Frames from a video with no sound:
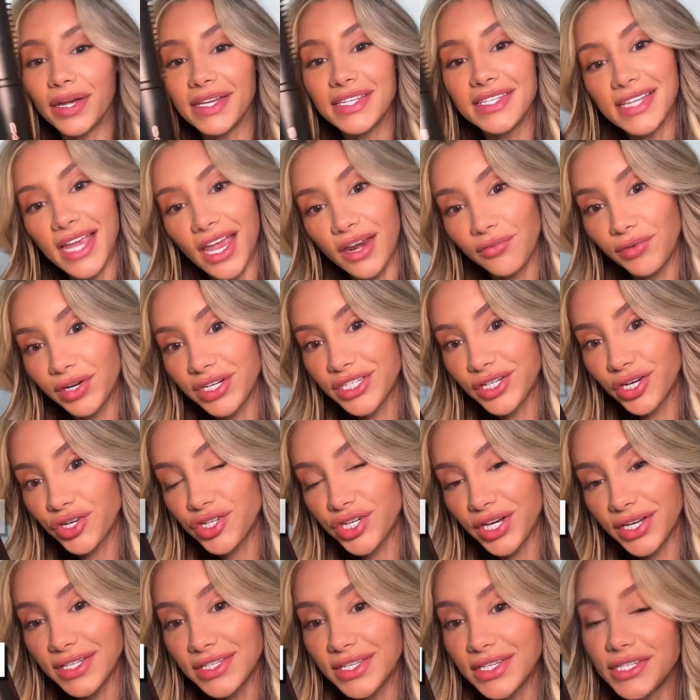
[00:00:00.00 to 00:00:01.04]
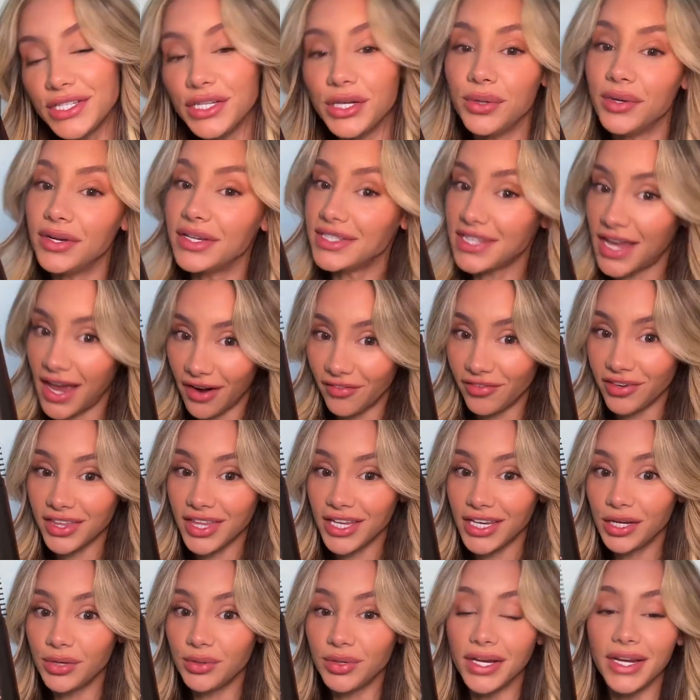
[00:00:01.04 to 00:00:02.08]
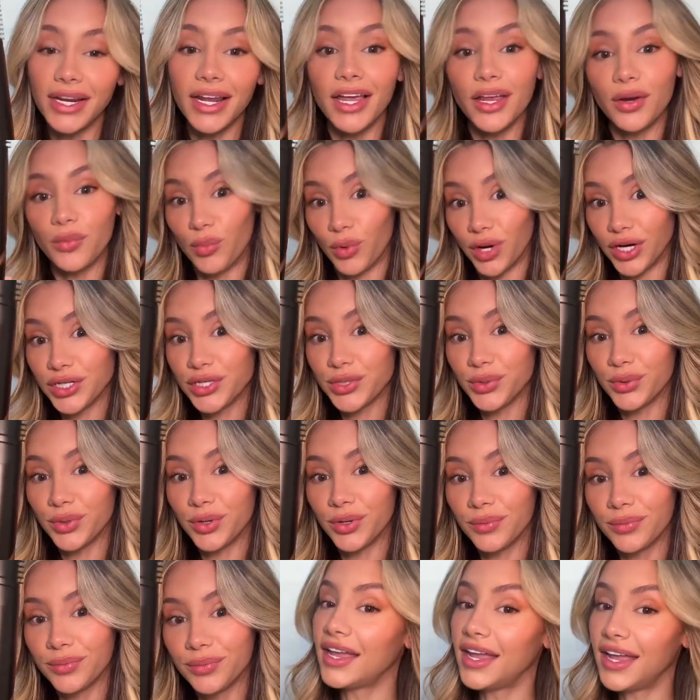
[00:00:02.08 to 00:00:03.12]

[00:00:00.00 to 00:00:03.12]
by Skin Research Institute is everything you need in one tool.